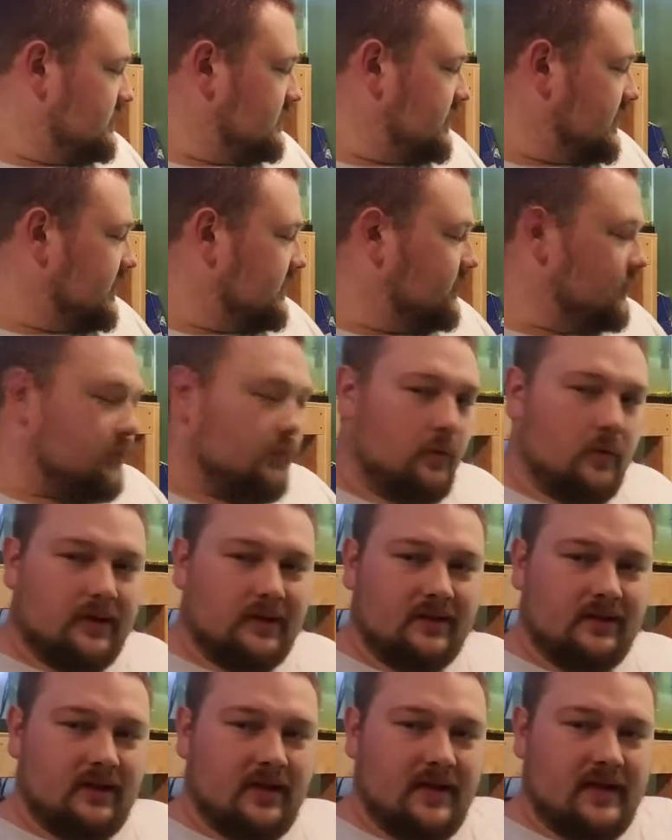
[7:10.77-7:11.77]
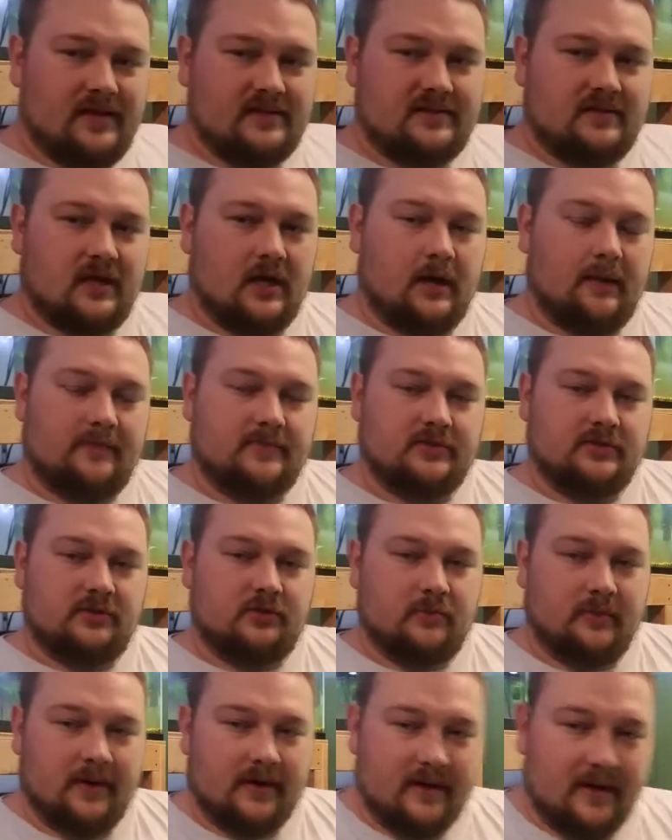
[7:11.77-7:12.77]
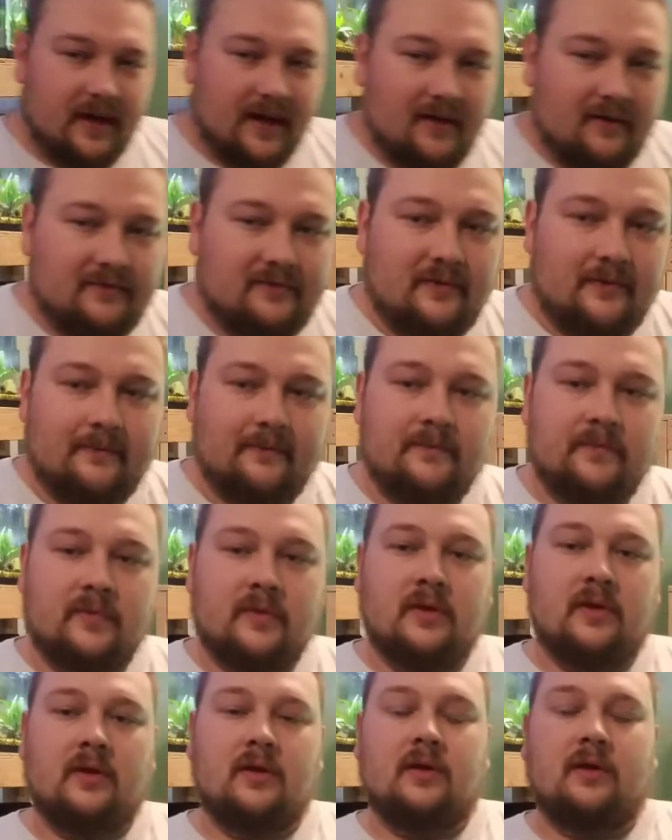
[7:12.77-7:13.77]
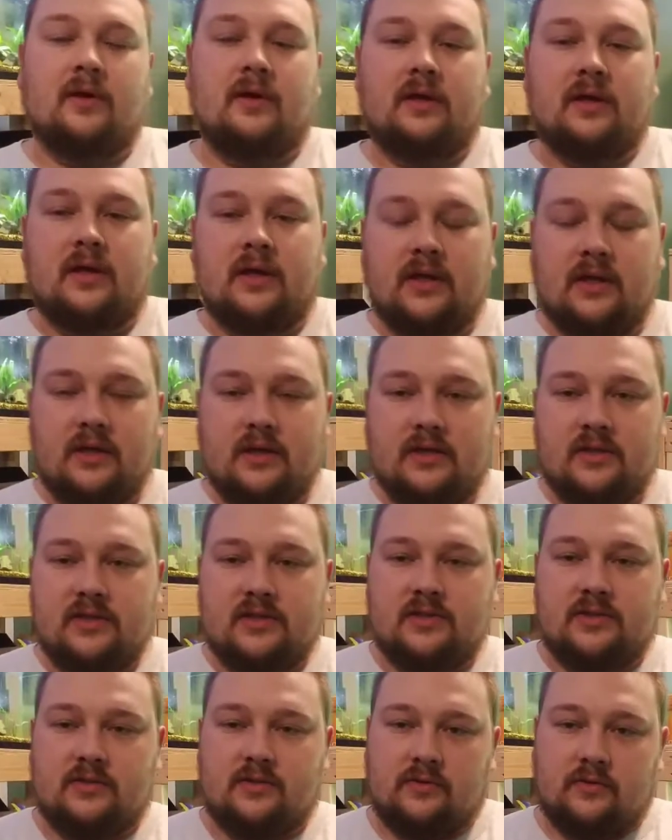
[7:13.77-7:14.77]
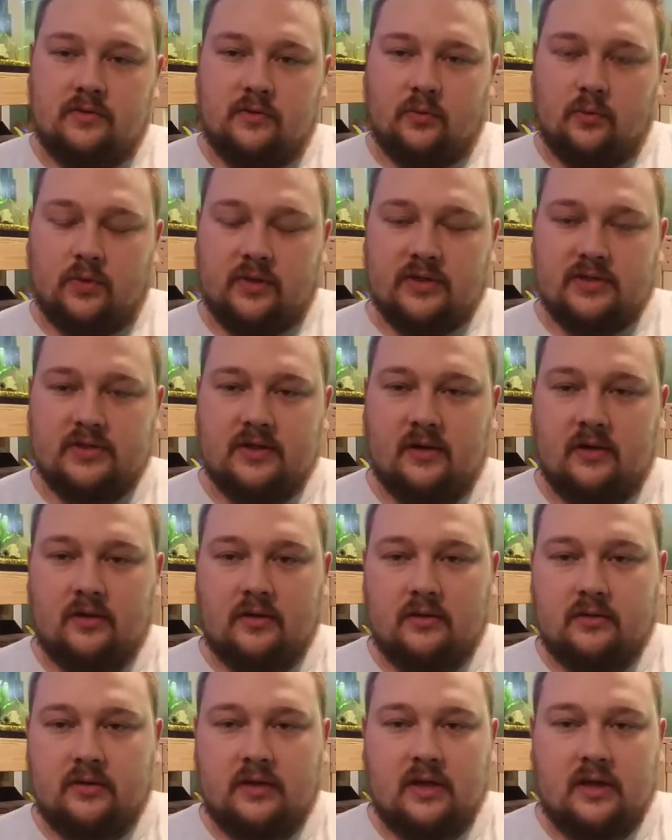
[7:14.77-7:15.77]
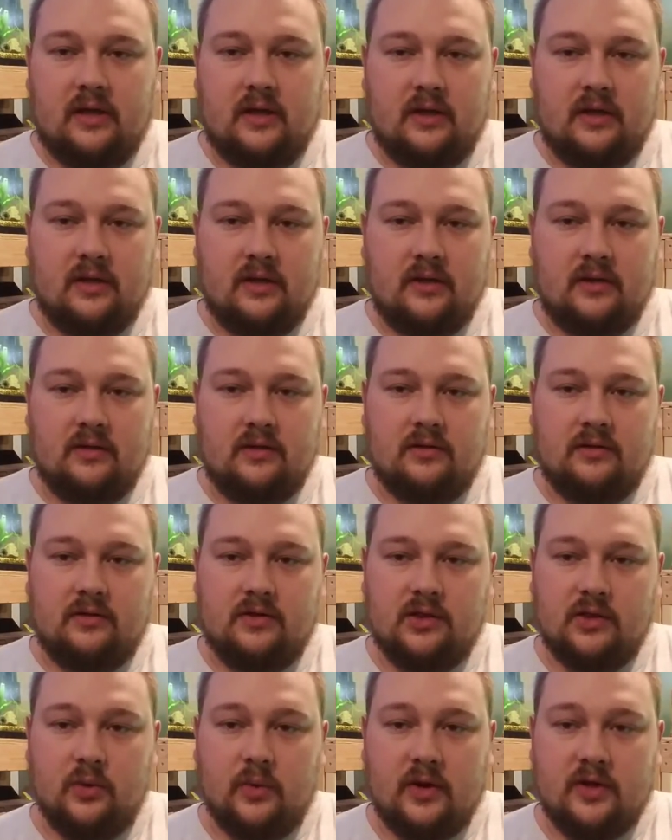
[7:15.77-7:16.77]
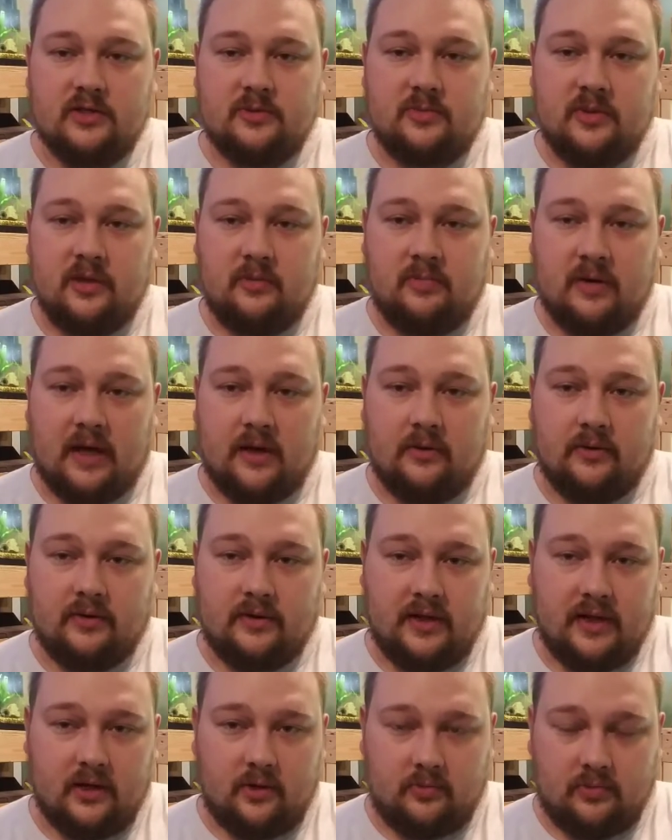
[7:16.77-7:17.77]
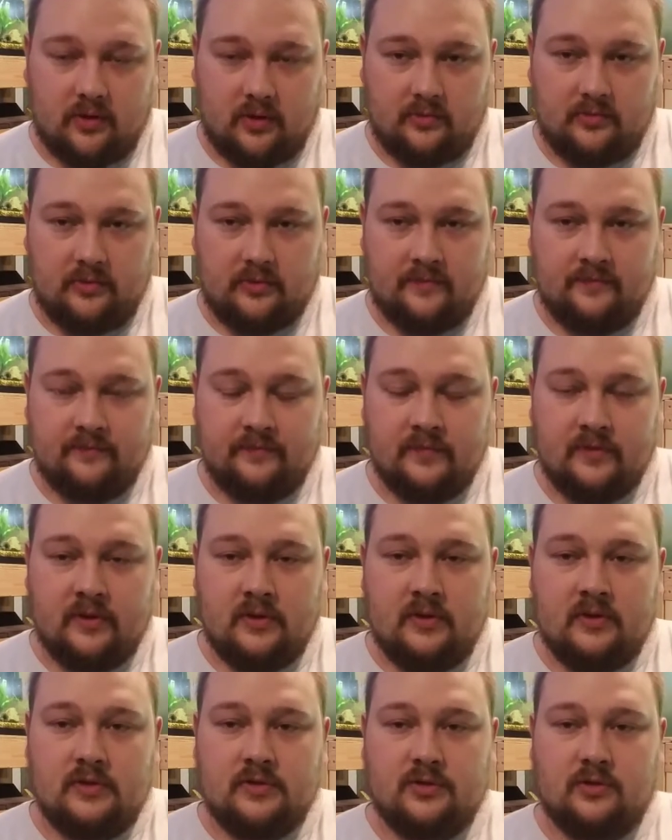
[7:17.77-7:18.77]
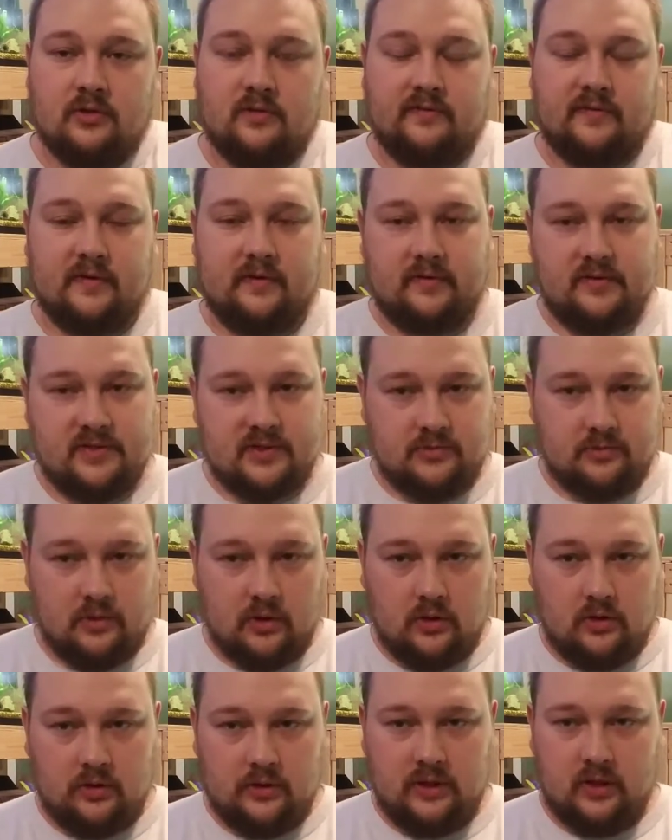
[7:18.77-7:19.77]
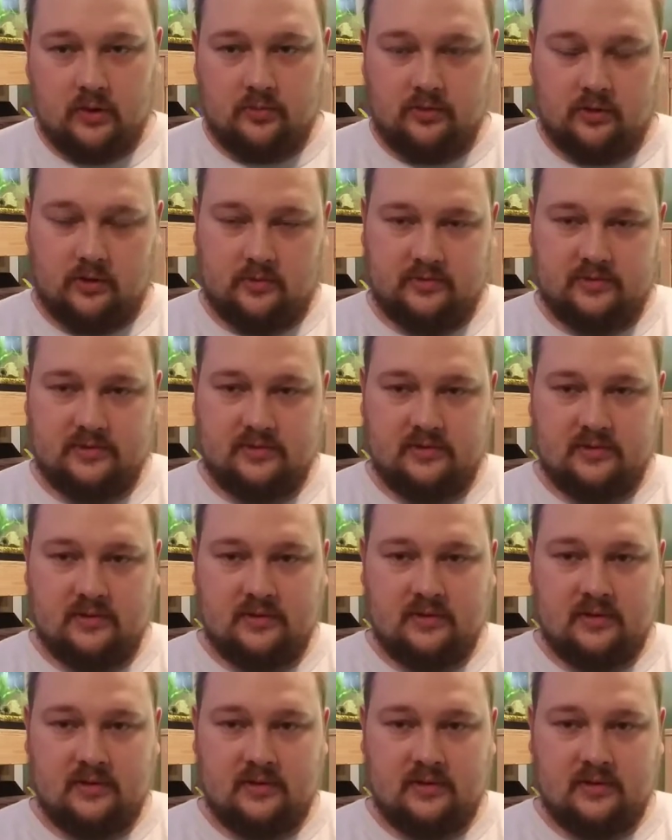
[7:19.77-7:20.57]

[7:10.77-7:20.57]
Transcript: Now, one last option you might have is what is called a USB powered air pump. So they're very small air pumps